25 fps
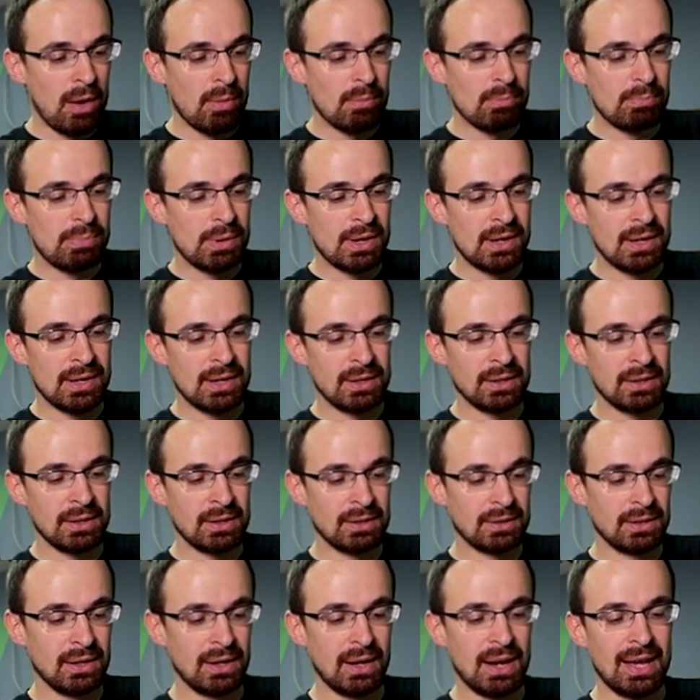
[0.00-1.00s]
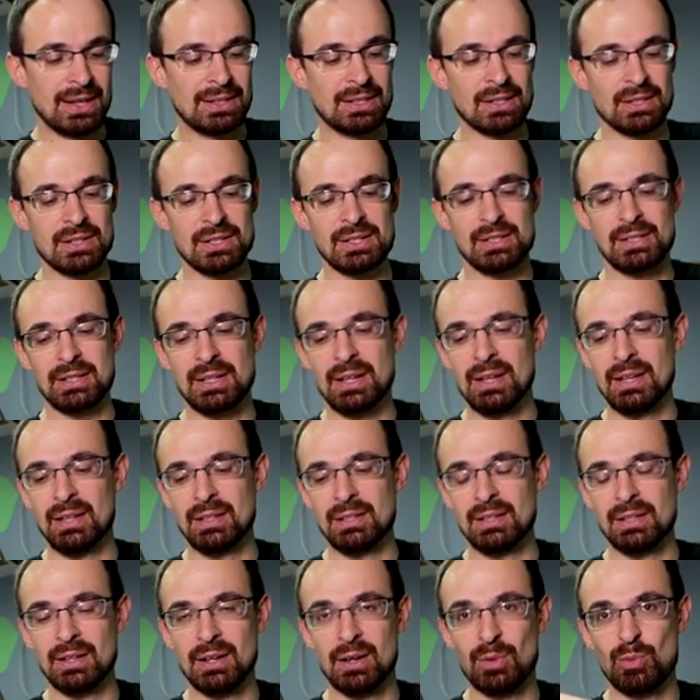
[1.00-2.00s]
burn the letters
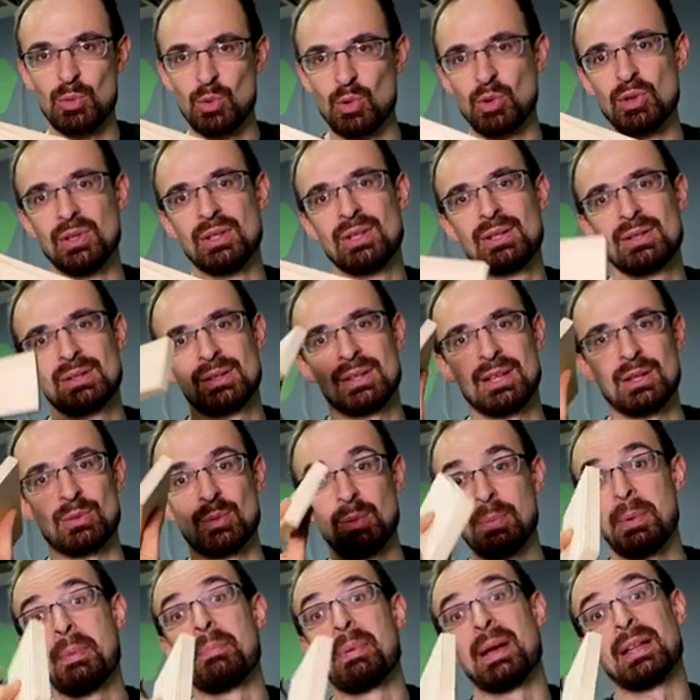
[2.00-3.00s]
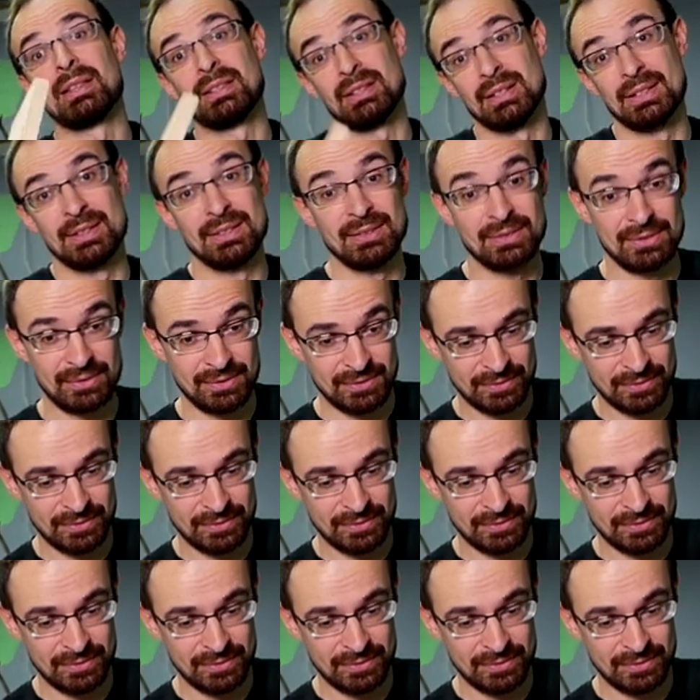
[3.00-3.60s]
in the wood. It will be better.